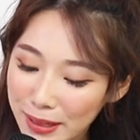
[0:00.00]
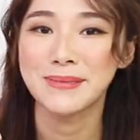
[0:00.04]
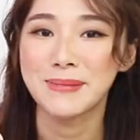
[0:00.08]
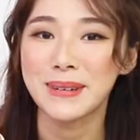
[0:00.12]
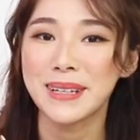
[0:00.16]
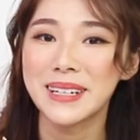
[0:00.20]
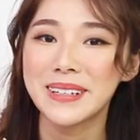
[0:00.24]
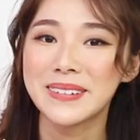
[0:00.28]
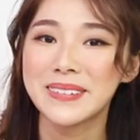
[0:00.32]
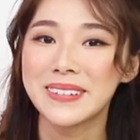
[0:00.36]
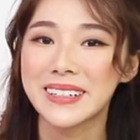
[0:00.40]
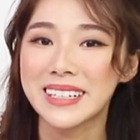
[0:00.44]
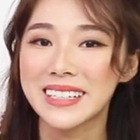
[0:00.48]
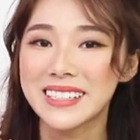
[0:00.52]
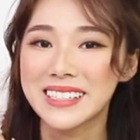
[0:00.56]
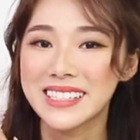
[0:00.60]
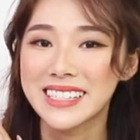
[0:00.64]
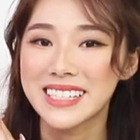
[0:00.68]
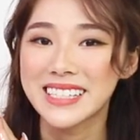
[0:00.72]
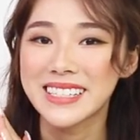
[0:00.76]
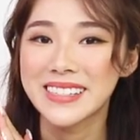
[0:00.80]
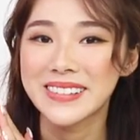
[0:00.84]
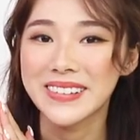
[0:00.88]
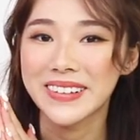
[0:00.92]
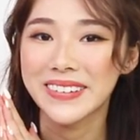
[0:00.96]
It's been a while
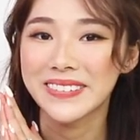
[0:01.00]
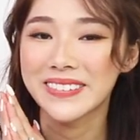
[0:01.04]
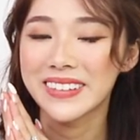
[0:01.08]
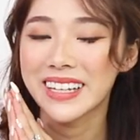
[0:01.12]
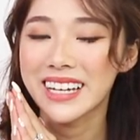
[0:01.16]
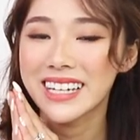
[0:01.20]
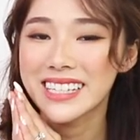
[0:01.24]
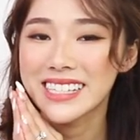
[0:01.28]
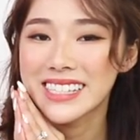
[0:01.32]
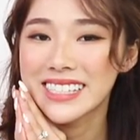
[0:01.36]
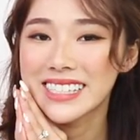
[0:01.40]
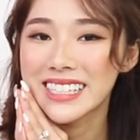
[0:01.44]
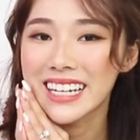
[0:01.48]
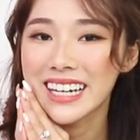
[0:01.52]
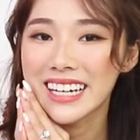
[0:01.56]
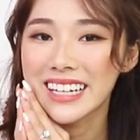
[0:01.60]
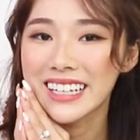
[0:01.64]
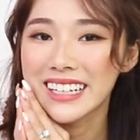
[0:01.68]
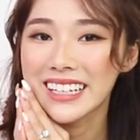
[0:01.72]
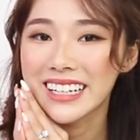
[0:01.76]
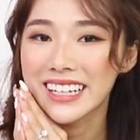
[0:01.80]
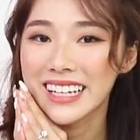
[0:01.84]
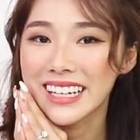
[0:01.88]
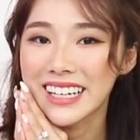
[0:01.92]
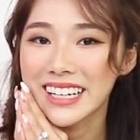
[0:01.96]
since we've last
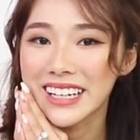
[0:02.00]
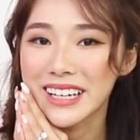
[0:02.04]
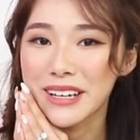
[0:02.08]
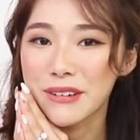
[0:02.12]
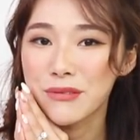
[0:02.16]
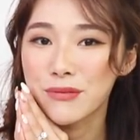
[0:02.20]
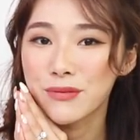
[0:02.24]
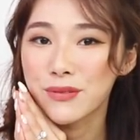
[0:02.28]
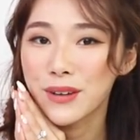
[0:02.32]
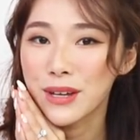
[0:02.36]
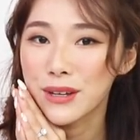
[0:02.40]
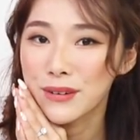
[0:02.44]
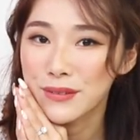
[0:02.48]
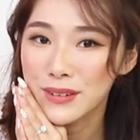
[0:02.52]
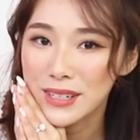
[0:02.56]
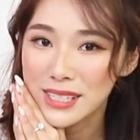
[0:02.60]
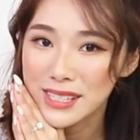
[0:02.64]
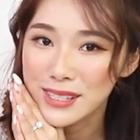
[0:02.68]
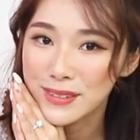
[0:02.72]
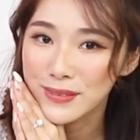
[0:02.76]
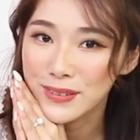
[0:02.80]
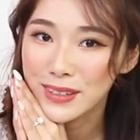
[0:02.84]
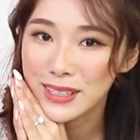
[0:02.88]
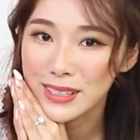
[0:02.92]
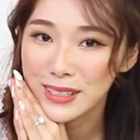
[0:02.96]
done a
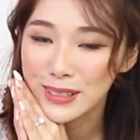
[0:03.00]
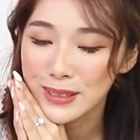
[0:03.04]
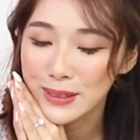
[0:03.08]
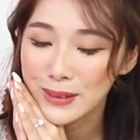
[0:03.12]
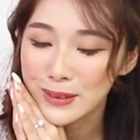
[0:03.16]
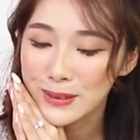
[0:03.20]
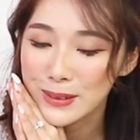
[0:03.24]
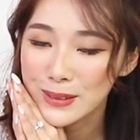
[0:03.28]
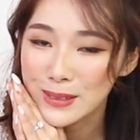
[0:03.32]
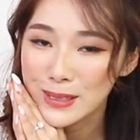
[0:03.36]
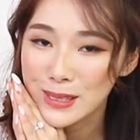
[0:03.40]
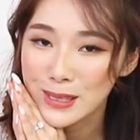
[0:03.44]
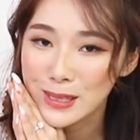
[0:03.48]
favorites video,